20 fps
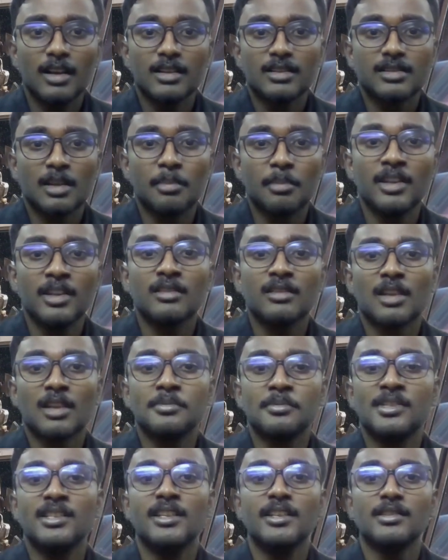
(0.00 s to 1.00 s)

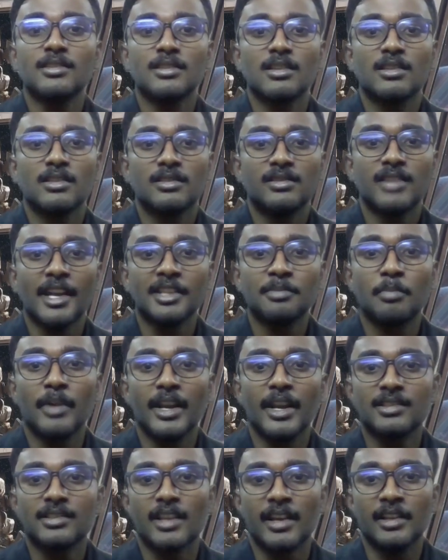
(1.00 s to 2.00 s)
subsidies, tax breaks,